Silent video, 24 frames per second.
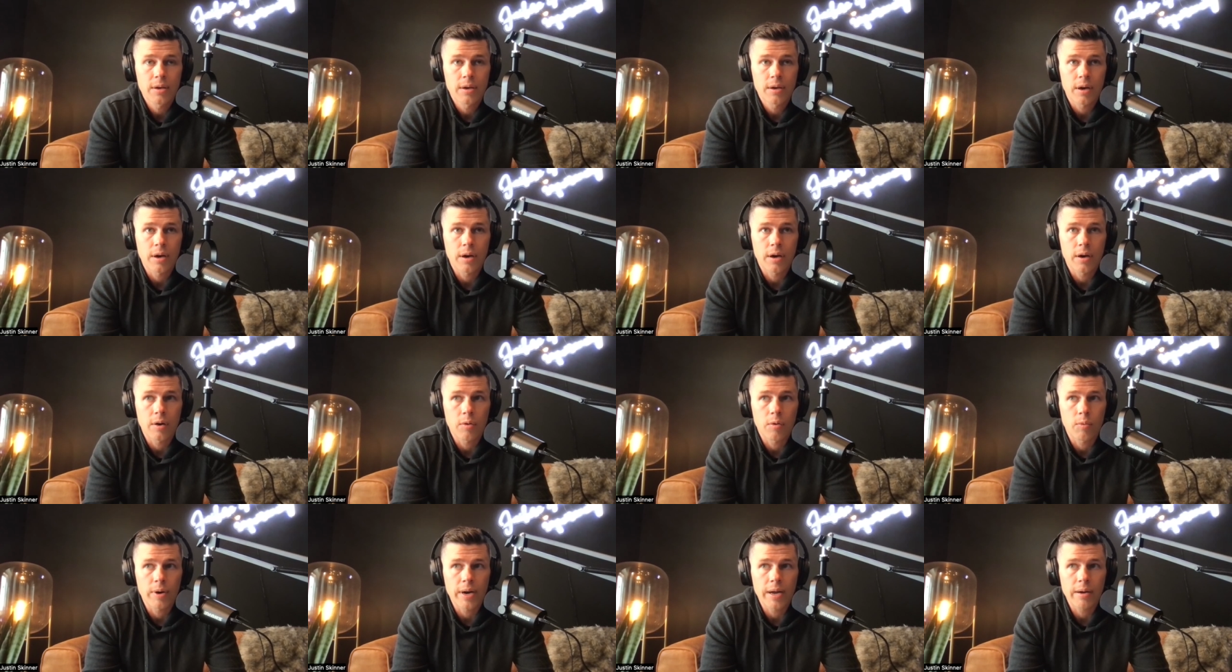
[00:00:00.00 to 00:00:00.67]

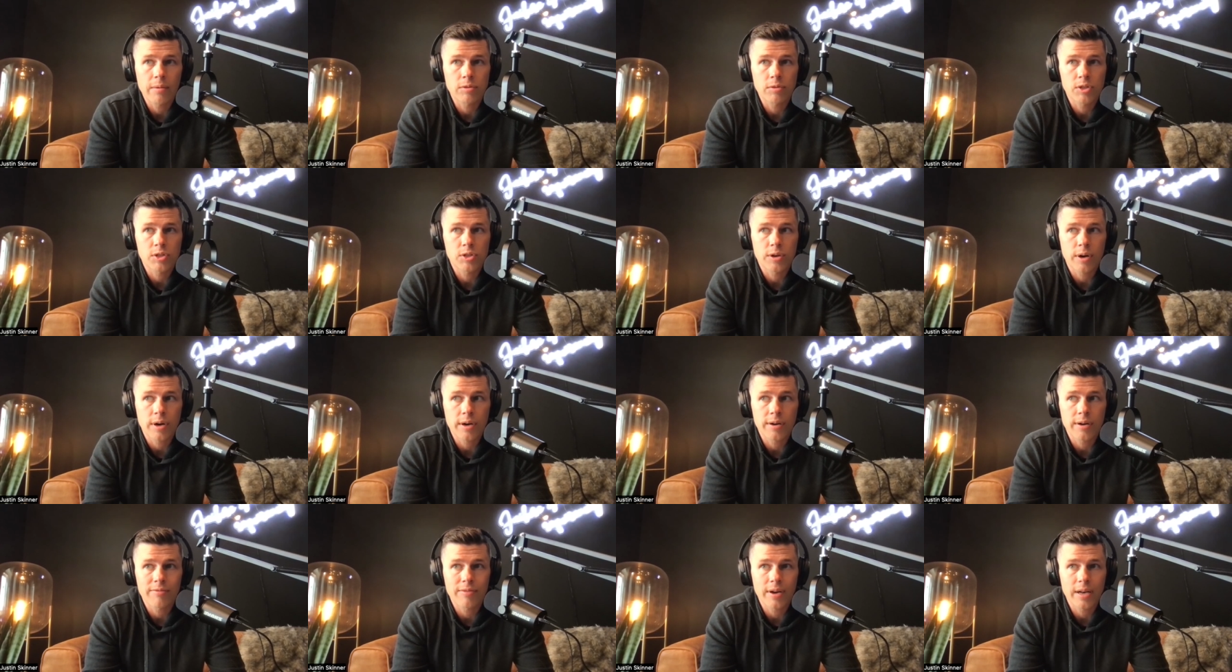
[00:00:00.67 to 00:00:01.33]
when I was
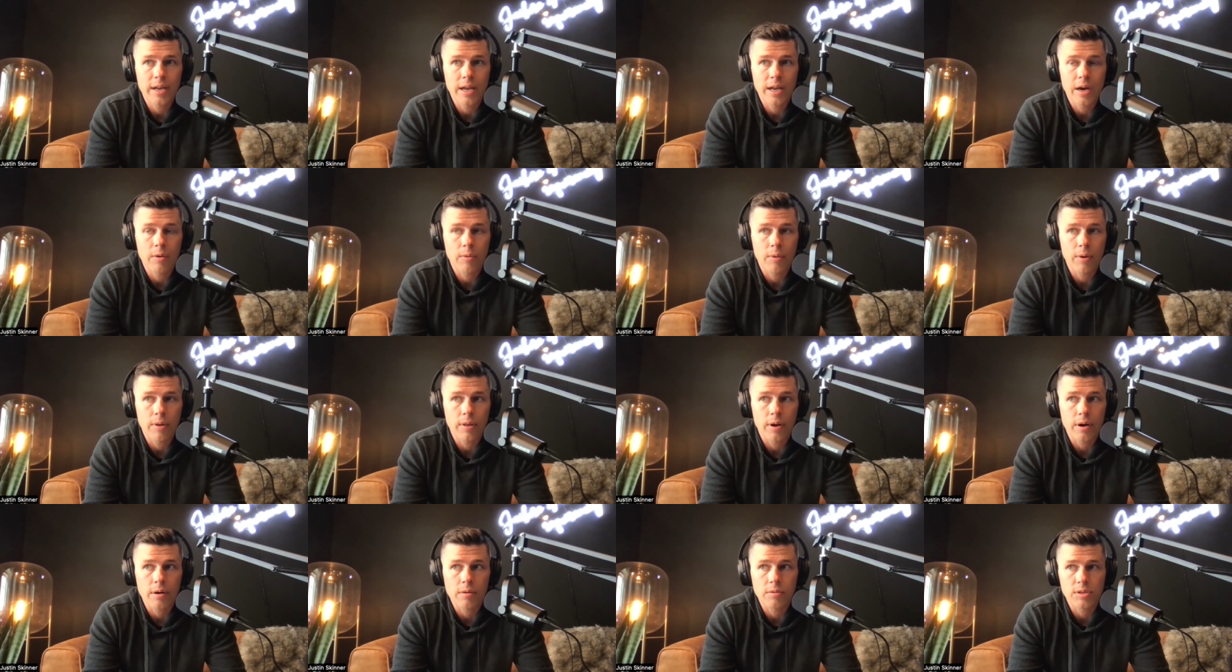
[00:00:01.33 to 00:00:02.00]
trying to find out
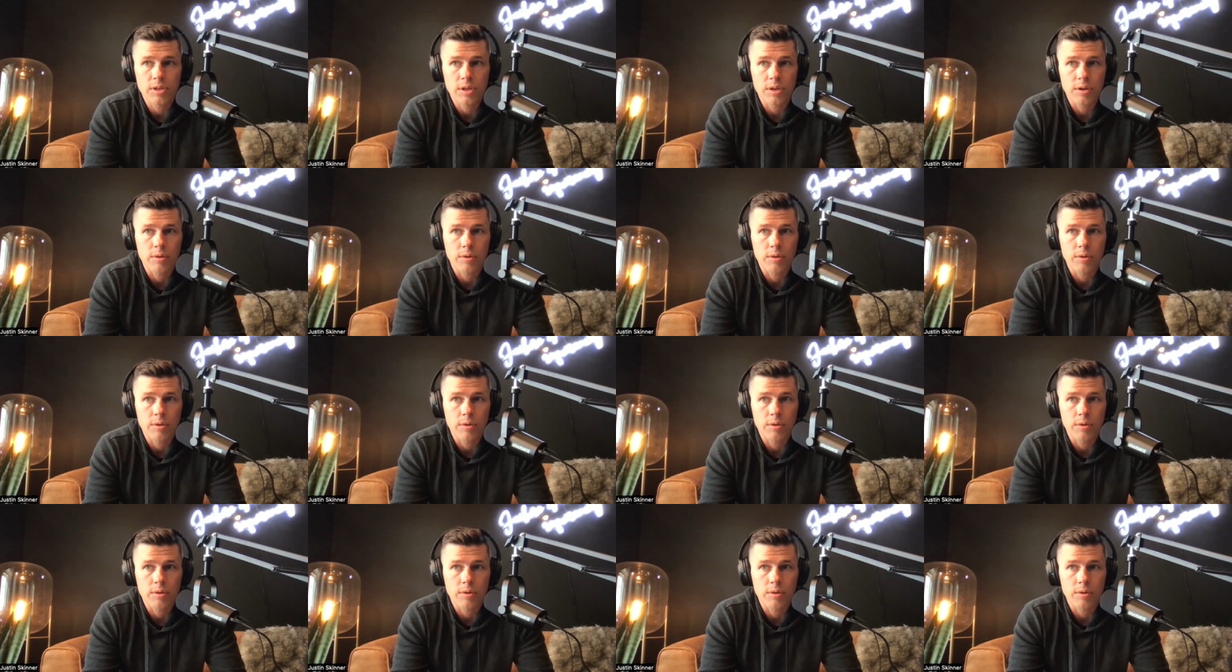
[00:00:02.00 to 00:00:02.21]
whether I was going